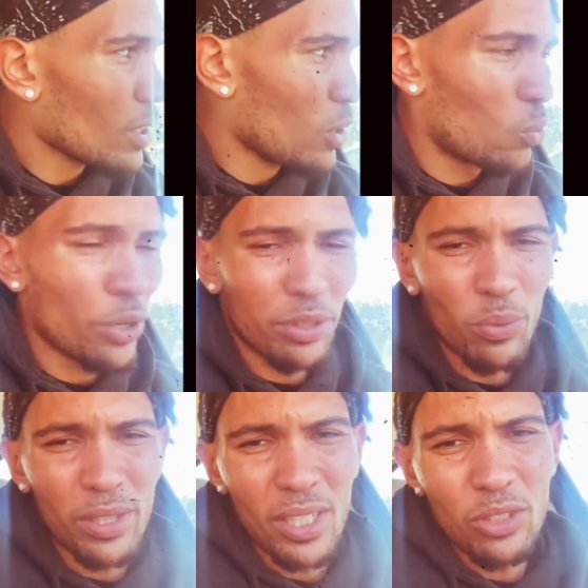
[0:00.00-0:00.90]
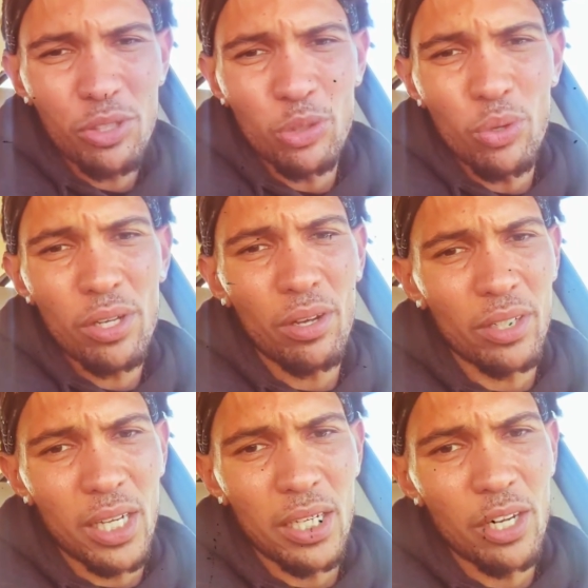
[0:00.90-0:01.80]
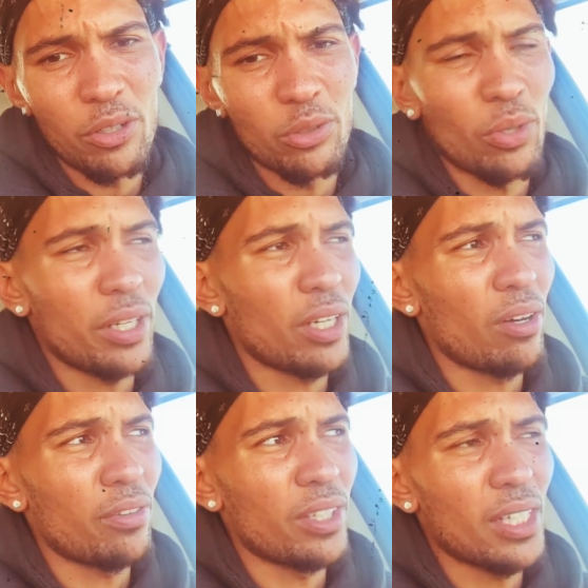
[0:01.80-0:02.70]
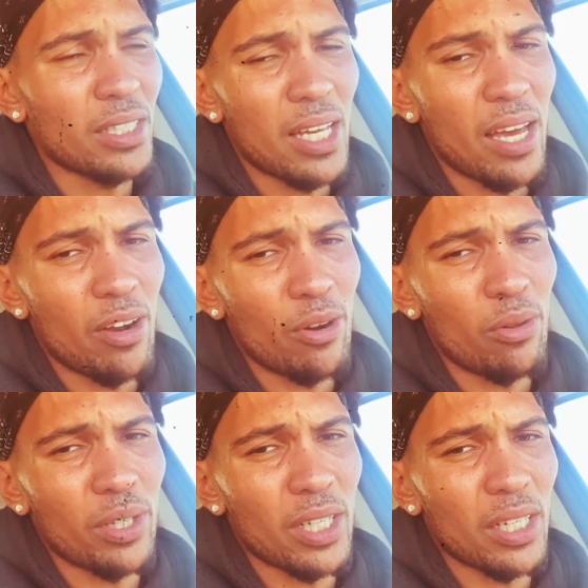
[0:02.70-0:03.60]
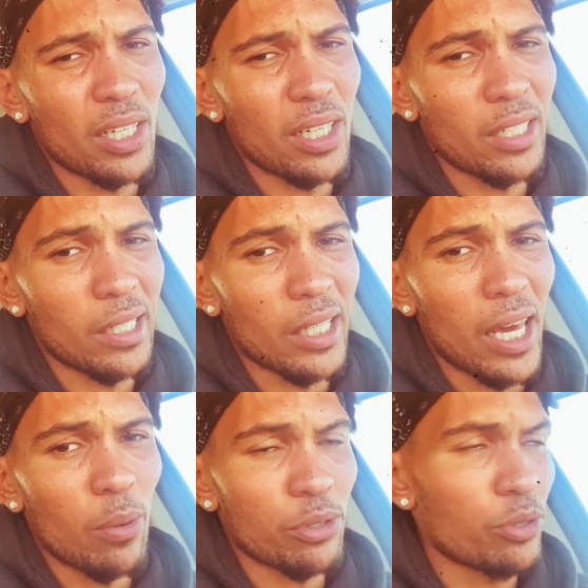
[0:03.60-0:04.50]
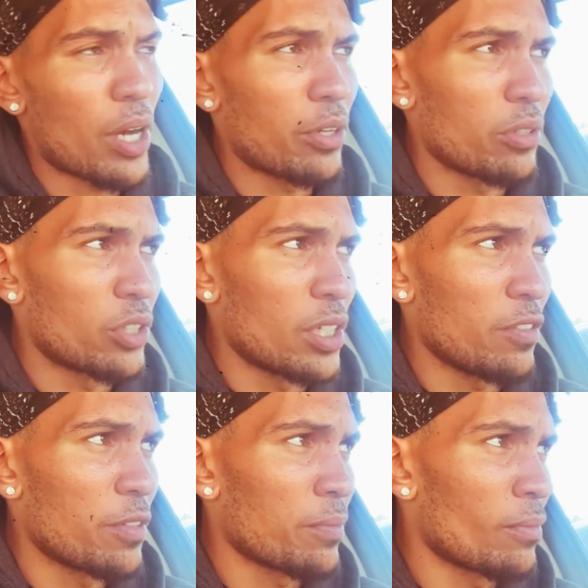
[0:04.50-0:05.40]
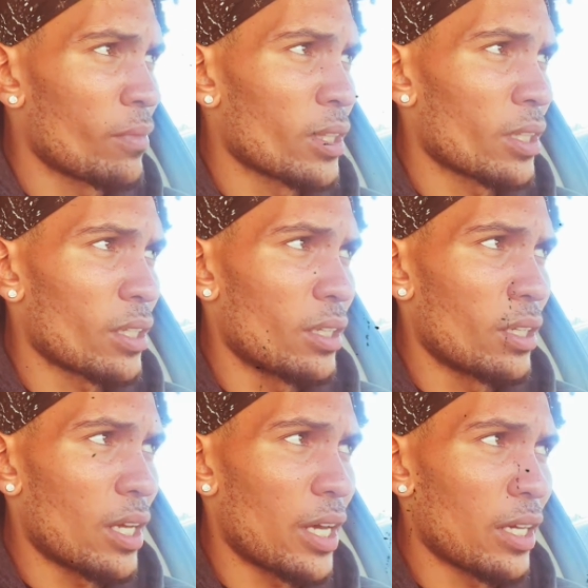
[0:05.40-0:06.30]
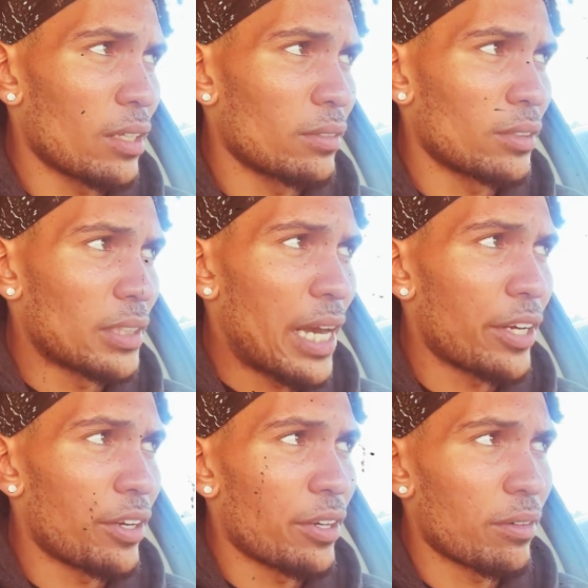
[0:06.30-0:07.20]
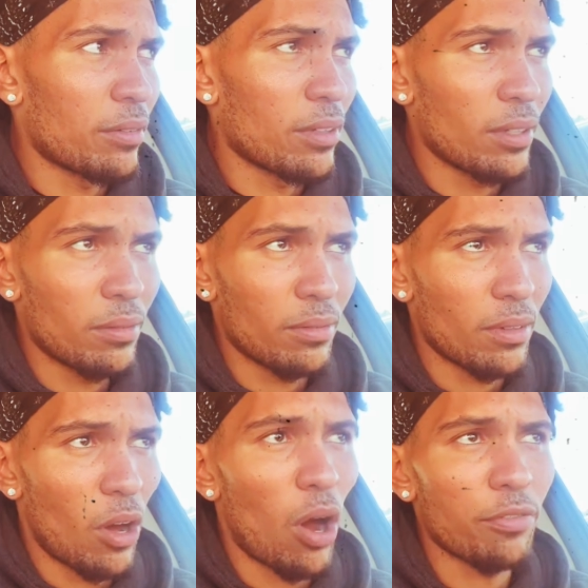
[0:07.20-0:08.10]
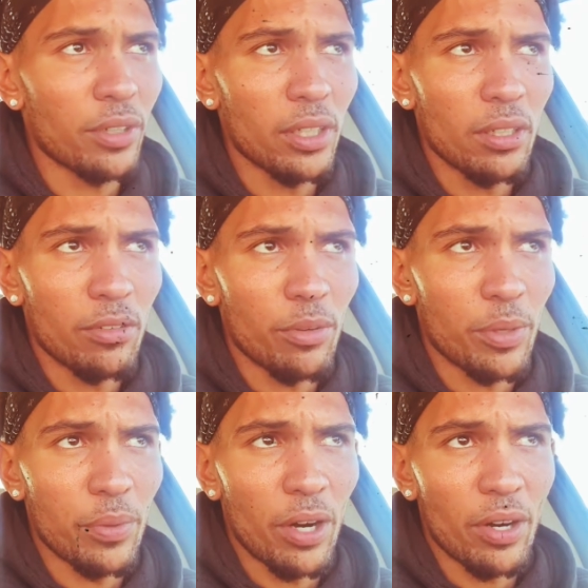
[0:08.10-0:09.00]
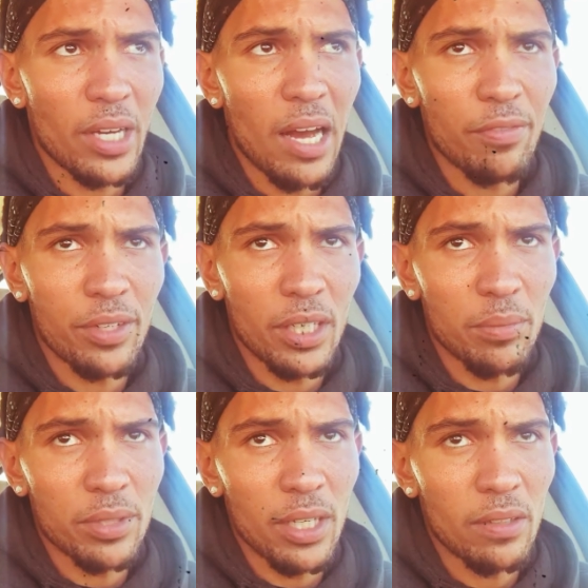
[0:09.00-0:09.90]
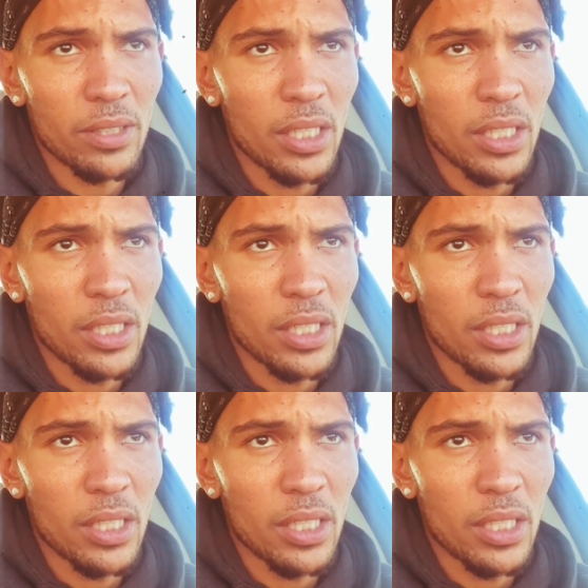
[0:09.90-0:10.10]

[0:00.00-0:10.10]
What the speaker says: What things are you dwelling on day to day? Are you dwelling on things that are only going to negate what you're trying to achieve? Like, I hear it often from people that aren't confident in themselves.